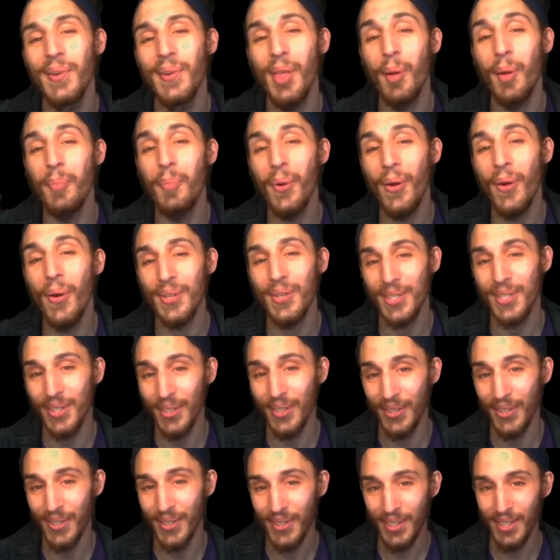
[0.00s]
our personal
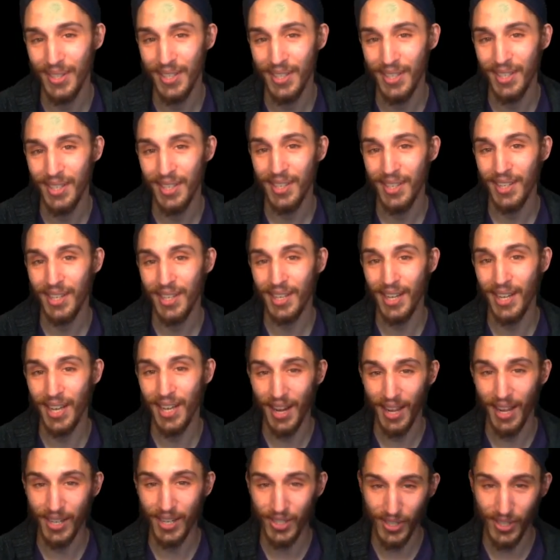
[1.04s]

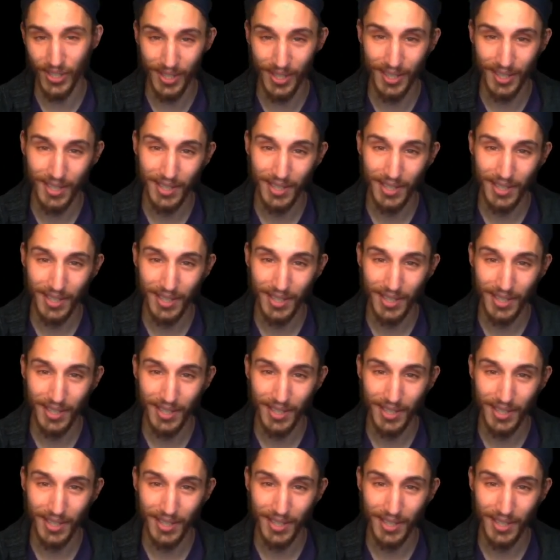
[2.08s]
connection